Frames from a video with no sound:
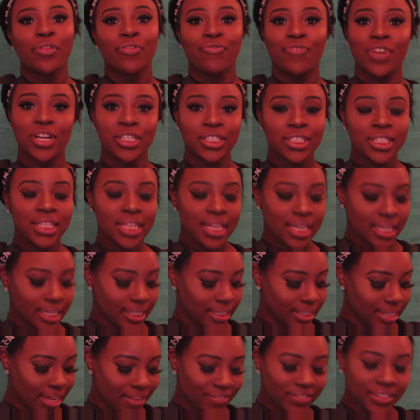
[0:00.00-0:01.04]
First thing is
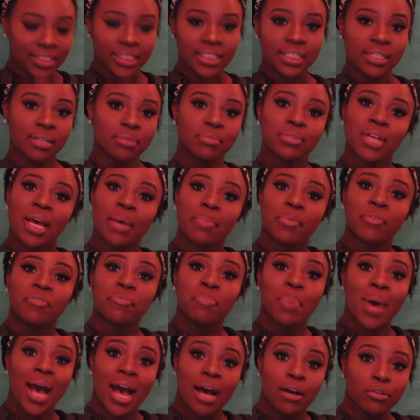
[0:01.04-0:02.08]
definitely some type of
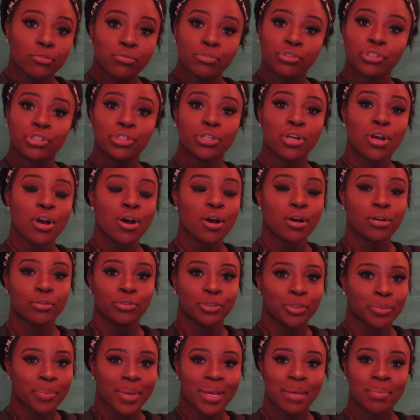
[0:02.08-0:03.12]
pouch to hold
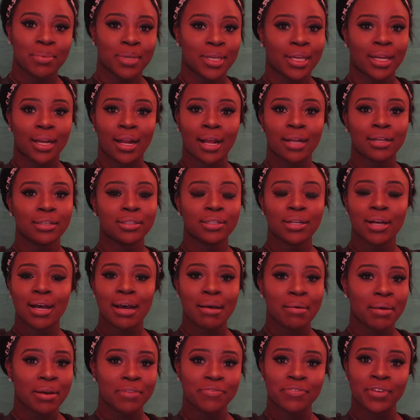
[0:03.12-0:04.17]
your baby in. I don't know how
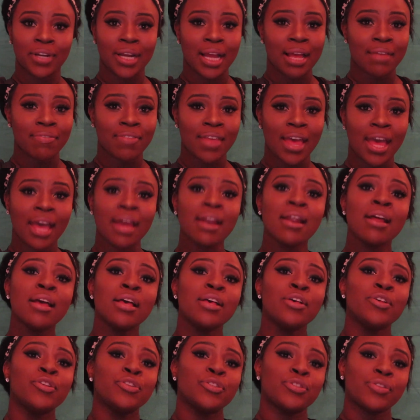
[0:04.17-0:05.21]
I forgot that.
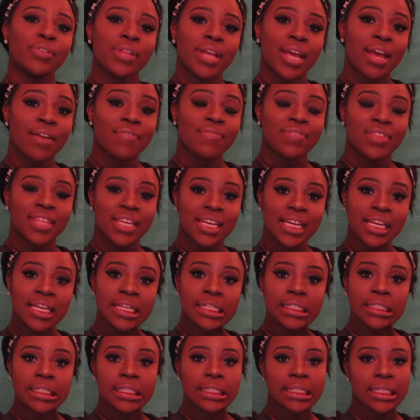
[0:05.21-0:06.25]
So they have
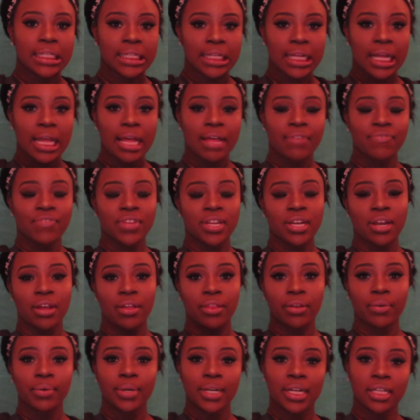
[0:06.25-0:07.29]
these, and then they have
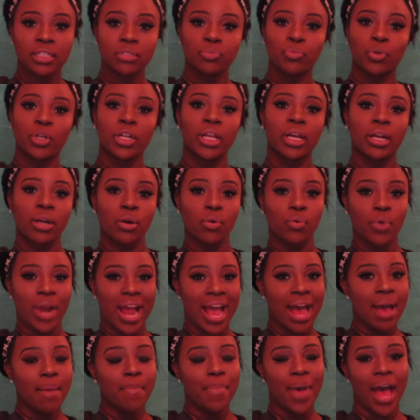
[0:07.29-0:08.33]
another one that's more like a
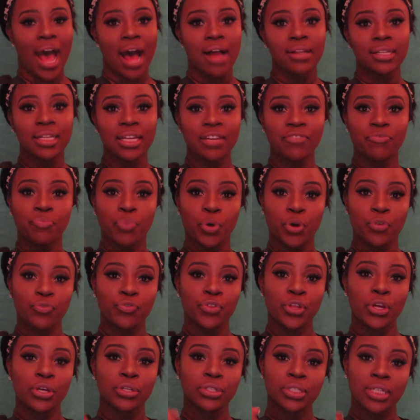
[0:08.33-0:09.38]
wrap. I'll leave both of
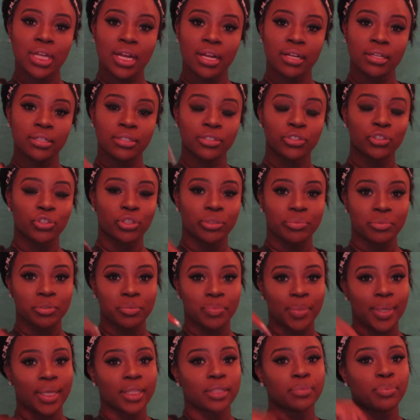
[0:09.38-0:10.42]
those down in the description
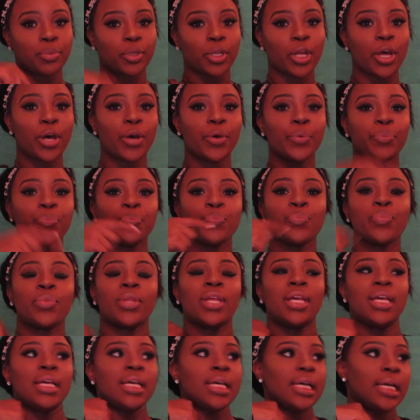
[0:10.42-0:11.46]
box below.
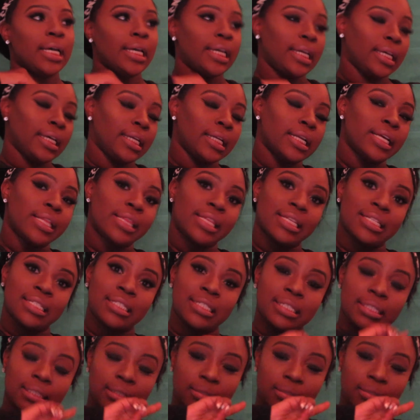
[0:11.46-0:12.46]
And the